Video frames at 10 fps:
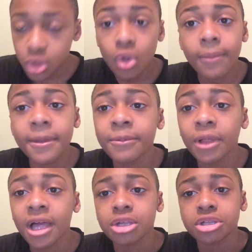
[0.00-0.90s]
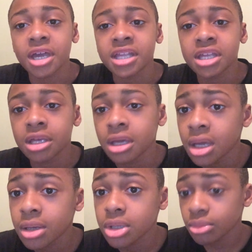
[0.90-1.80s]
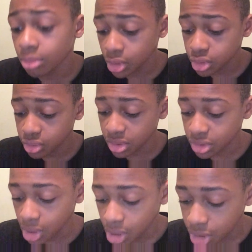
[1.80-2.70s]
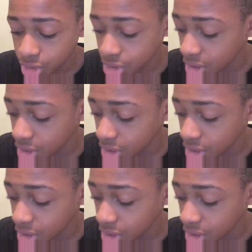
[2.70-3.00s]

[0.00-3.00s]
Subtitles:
Two people had a shiny Moltres on the